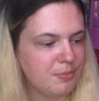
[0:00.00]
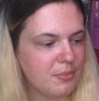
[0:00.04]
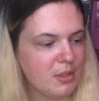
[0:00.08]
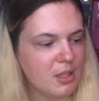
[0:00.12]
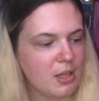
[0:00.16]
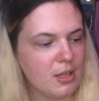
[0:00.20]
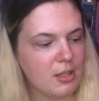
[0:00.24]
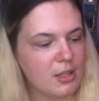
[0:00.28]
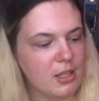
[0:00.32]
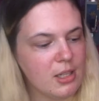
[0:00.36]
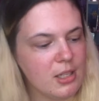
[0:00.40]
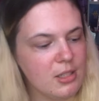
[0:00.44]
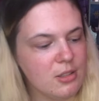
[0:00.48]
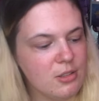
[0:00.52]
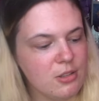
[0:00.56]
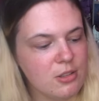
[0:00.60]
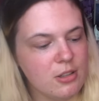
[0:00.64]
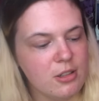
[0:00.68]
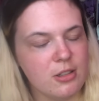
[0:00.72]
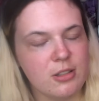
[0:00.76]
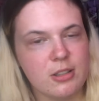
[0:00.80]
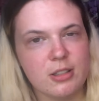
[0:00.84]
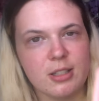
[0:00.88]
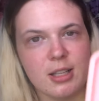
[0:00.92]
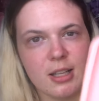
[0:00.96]
And the
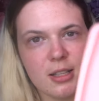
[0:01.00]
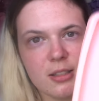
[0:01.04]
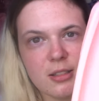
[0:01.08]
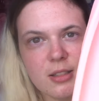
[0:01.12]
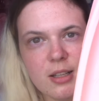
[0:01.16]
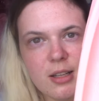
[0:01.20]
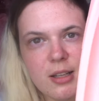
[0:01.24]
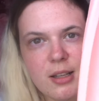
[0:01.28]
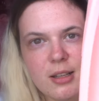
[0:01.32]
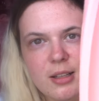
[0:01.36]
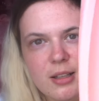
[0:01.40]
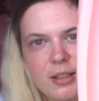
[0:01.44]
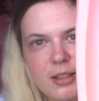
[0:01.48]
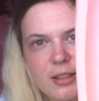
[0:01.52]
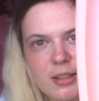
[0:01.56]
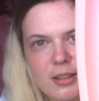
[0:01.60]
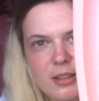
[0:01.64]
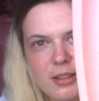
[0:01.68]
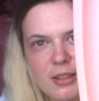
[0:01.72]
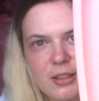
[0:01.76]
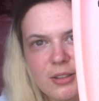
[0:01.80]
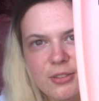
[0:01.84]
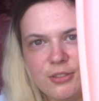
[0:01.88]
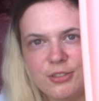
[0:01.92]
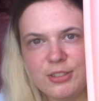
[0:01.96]
inside says
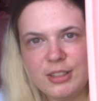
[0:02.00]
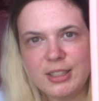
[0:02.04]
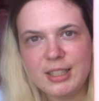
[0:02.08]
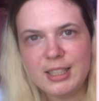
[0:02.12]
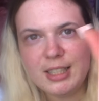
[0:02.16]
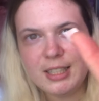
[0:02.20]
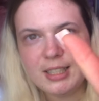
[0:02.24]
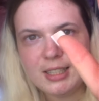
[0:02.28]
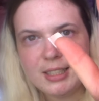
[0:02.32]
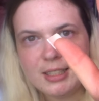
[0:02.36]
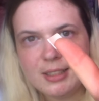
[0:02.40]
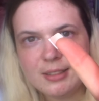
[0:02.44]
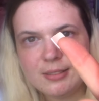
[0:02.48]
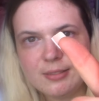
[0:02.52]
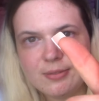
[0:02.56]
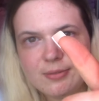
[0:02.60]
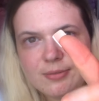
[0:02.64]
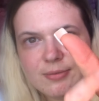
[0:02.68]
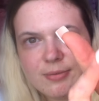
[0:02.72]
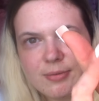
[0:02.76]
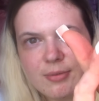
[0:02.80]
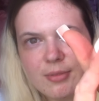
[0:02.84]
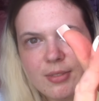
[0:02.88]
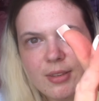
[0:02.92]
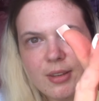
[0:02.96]
lovely,
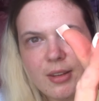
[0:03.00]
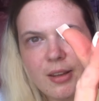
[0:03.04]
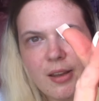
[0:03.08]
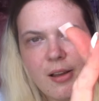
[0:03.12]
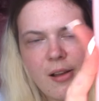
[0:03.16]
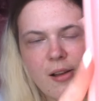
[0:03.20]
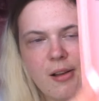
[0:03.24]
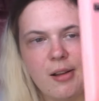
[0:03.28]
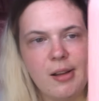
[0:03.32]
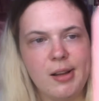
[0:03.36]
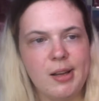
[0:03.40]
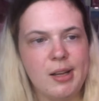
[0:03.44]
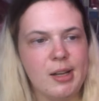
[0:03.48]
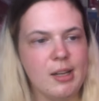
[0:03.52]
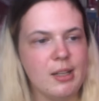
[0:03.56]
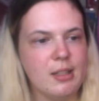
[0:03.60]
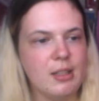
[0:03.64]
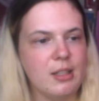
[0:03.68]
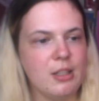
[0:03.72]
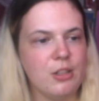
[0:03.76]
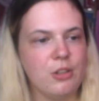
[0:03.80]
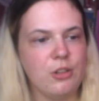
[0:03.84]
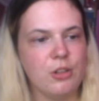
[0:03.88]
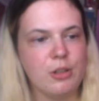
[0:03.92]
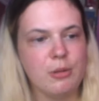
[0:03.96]
and
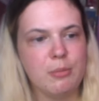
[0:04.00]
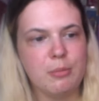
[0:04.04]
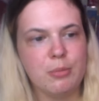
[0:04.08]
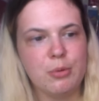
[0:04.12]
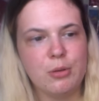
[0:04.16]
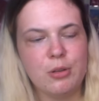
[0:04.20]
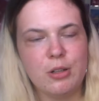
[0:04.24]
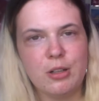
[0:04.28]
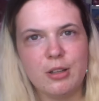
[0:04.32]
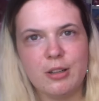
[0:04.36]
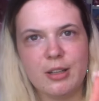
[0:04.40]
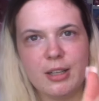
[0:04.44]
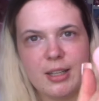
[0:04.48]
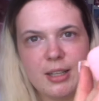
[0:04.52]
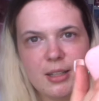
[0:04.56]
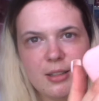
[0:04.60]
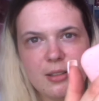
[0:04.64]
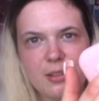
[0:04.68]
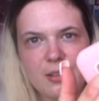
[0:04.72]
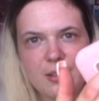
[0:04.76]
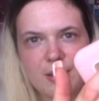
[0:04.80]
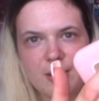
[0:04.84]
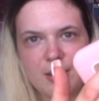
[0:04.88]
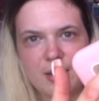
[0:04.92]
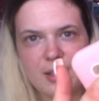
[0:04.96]
then you can put like
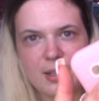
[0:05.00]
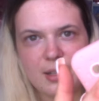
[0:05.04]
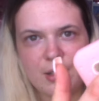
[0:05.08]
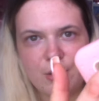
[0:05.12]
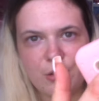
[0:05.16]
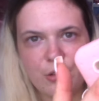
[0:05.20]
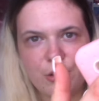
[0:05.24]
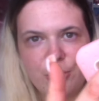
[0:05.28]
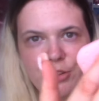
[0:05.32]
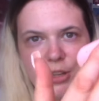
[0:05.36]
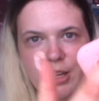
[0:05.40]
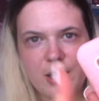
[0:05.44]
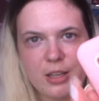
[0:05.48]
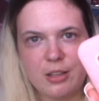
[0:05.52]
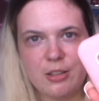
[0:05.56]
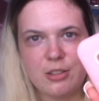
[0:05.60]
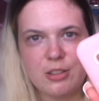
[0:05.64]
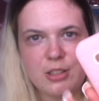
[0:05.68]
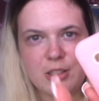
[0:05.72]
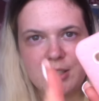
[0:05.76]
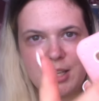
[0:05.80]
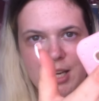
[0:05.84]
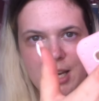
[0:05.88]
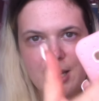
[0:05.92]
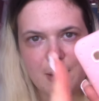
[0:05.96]
a little thing because
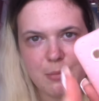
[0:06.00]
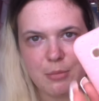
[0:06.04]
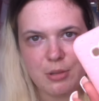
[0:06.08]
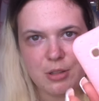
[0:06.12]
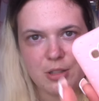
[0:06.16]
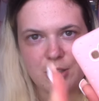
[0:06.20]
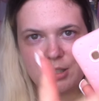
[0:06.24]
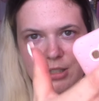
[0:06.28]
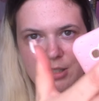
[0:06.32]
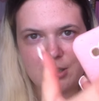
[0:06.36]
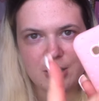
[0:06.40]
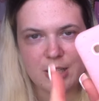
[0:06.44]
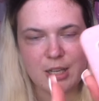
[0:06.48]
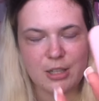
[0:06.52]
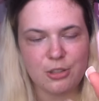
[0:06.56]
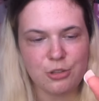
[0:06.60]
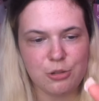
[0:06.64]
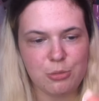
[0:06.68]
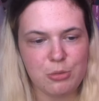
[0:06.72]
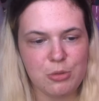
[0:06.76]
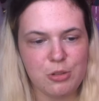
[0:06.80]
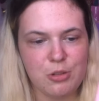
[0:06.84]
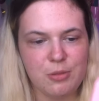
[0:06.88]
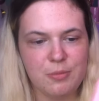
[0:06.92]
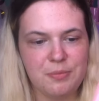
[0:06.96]
it came with an
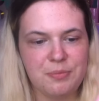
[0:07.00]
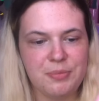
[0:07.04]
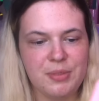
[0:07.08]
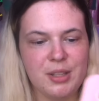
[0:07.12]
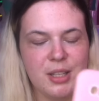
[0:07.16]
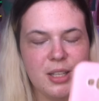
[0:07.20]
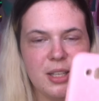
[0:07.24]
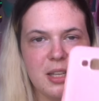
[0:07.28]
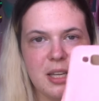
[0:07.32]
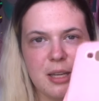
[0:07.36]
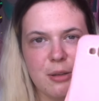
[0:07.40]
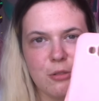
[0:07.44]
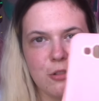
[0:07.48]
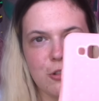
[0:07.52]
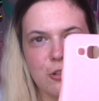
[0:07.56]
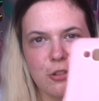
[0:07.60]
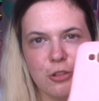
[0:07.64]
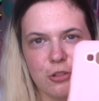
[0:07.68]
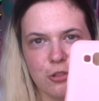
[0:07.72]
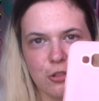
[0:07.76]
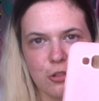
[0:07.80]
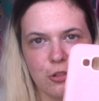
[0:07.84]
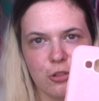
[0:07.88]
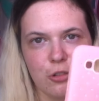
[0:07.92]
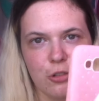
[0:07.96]
attachment. It was
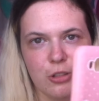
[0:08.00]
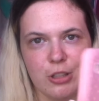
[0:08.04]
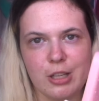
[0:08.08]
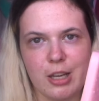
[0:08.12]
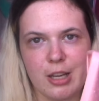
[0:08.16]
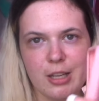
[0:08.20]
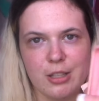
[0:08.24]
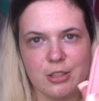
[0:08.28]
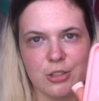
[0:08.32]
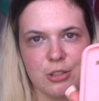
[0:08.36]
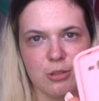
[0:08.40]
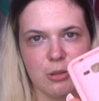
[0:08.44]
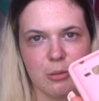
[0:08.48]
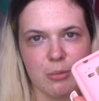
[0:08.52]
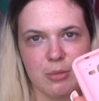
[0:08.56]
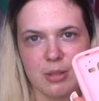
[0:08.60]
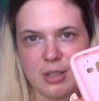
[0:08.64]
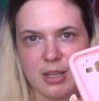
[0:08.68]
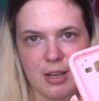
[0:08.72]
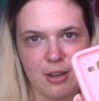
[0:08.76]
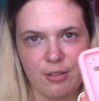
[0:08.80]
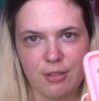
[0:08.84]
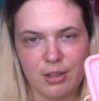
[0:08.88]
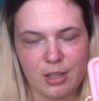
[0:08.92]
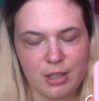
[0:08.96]
such a good case, so I'm
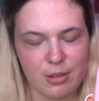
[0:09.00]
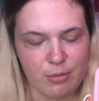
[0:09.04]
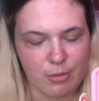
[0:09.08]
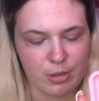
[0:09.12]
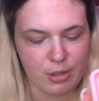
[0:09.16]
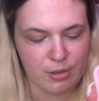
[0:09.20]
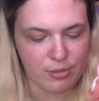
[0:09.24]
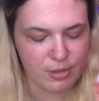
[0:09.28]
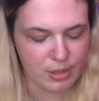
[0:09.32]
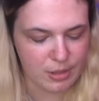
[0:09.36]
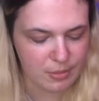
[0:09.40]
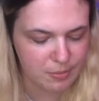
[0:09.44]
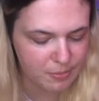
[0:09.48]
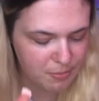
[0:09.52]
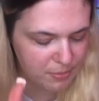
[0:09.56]
never getting rid of it.